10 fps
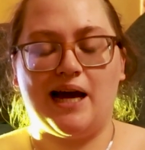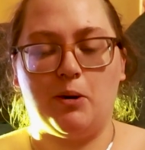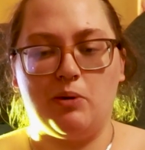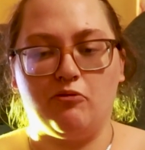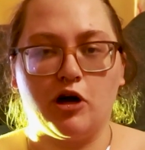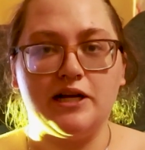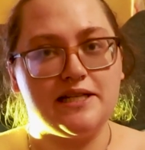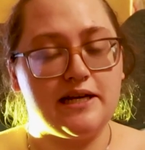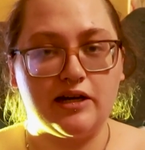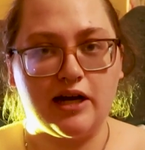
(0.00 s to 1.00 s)
how I'm
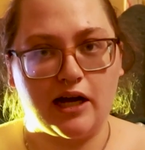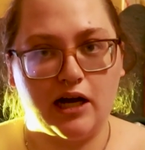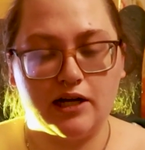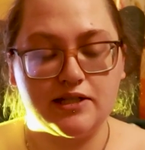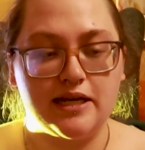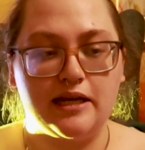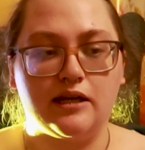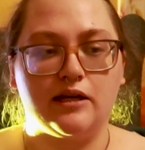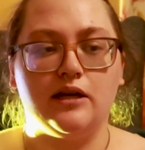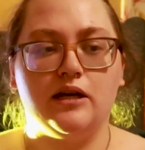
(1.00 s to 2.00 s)
writing and
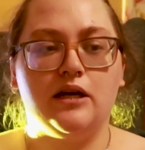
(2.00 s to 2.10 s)
cutting,